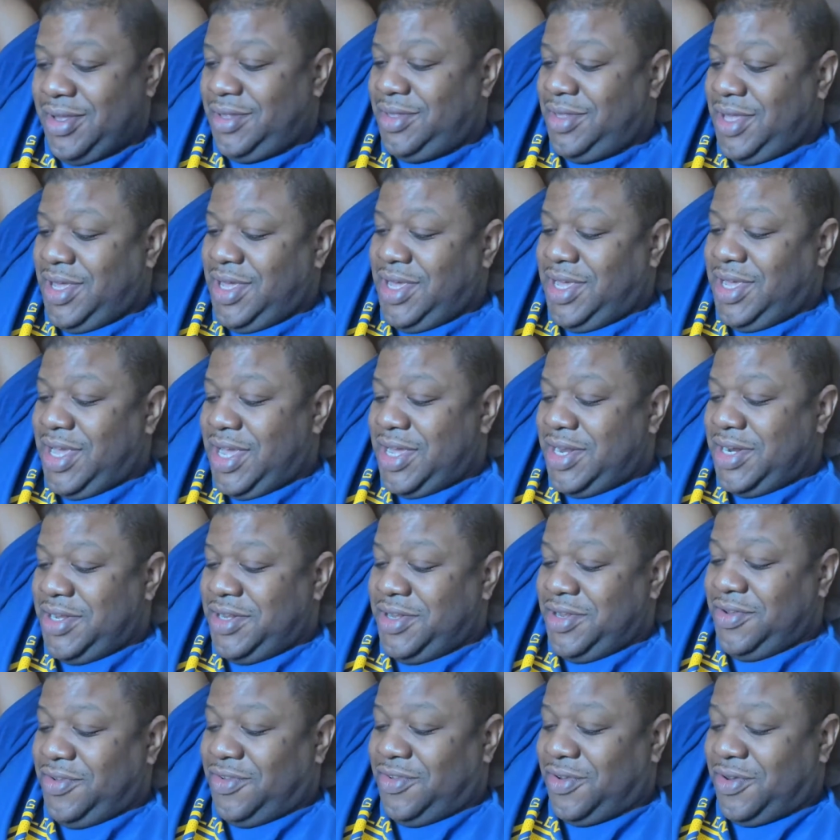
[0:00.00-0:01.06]
They kind of
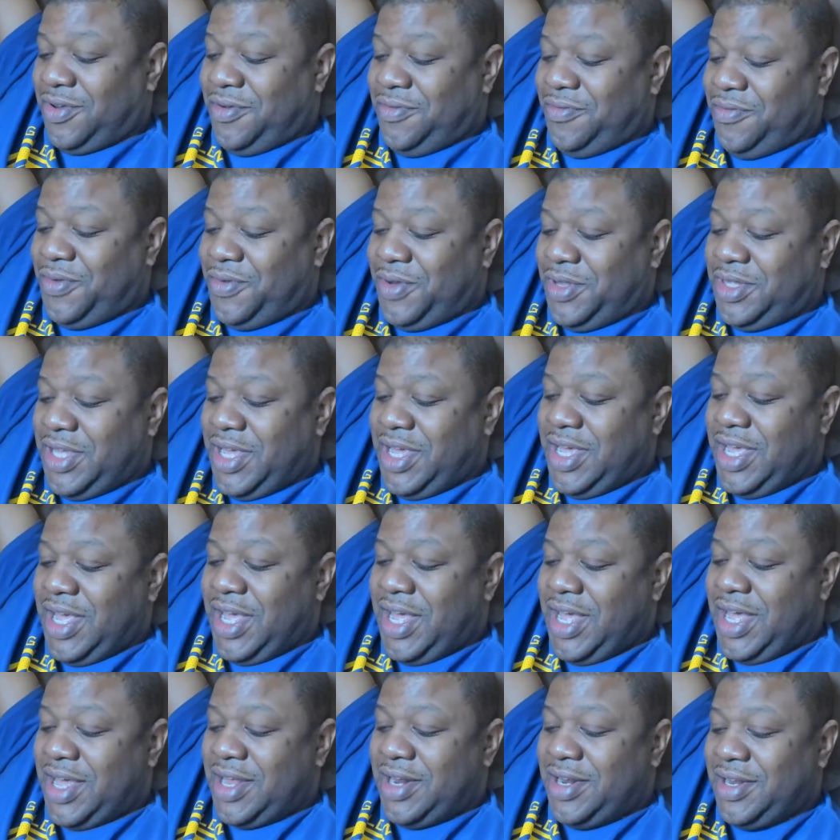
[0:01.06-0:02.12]
deserve what they
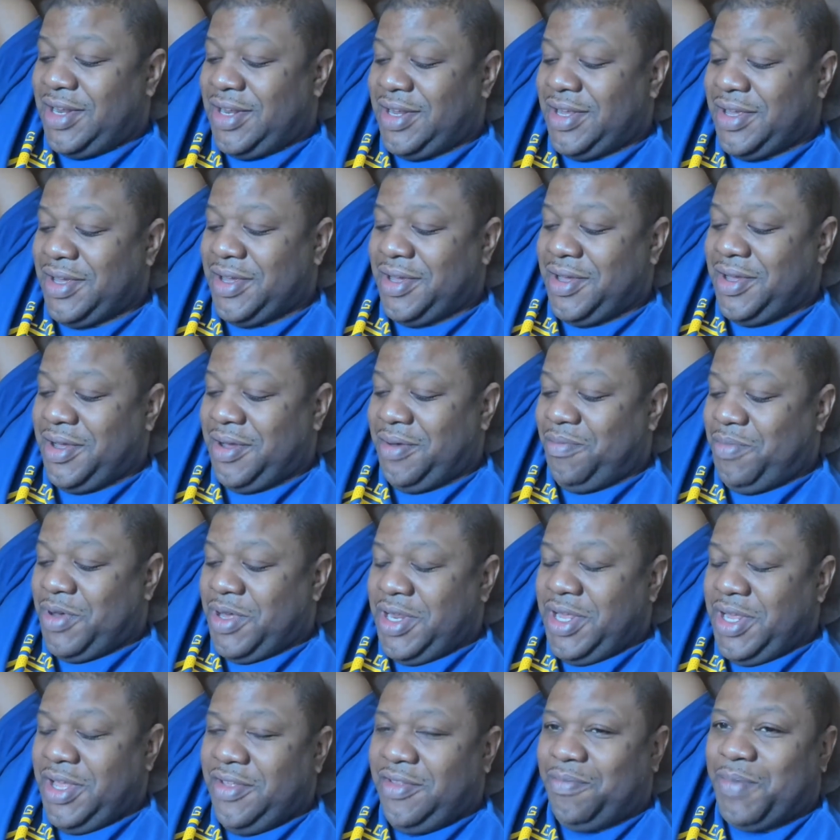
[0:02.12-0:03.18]
got.
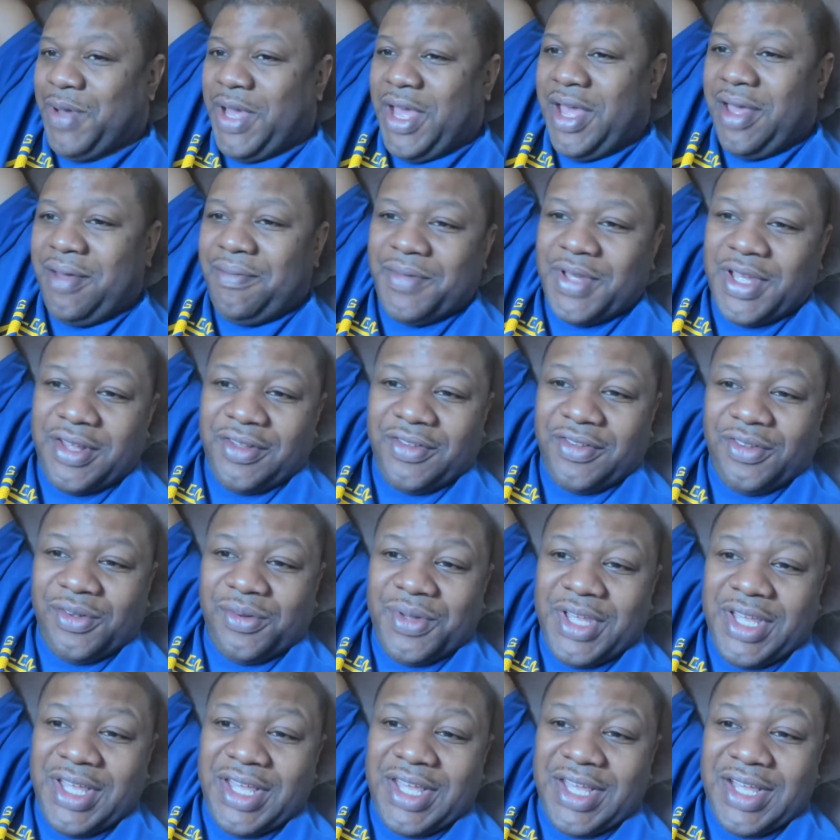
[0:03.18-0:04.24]
But he's Batman,
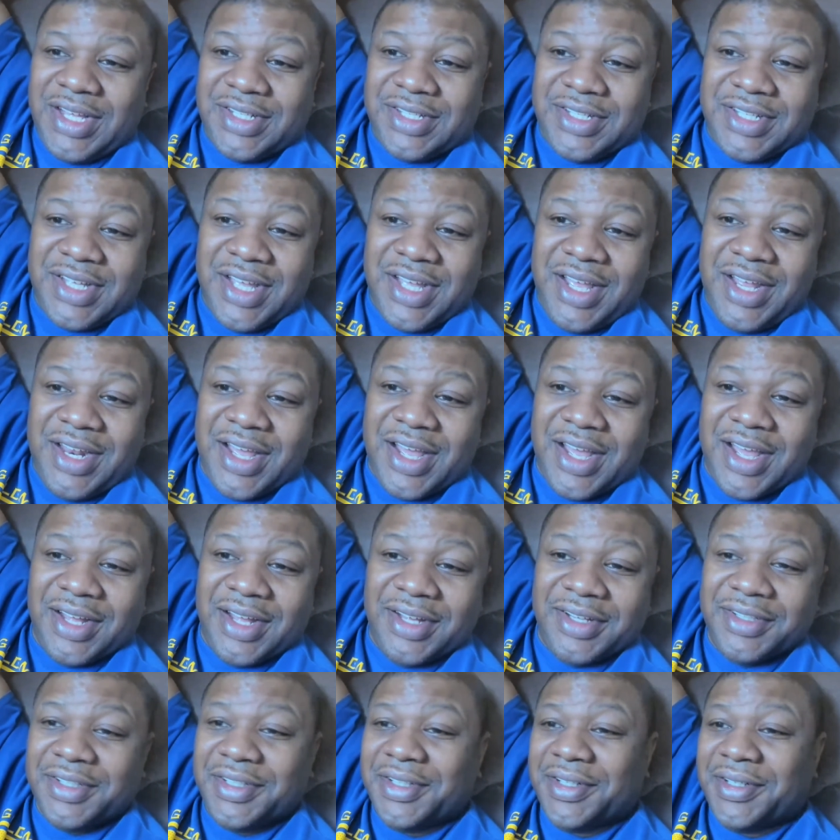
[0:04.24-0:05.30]
so he can't say that.